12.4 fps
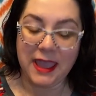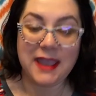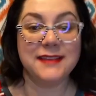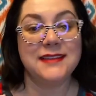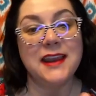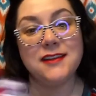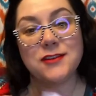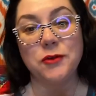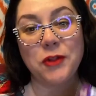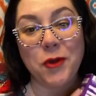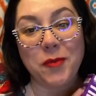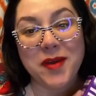is that it's
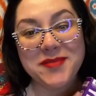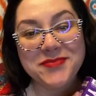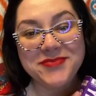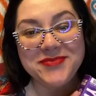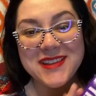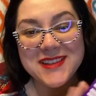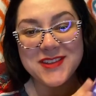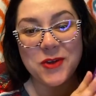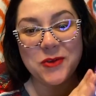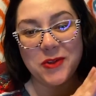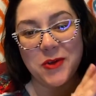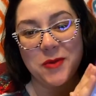Oklahoma. It's a
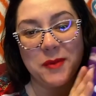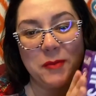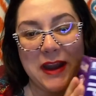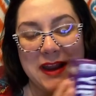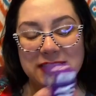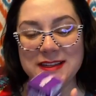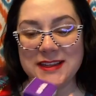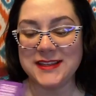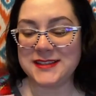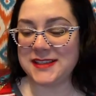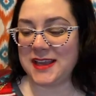Oklahoma brand. It's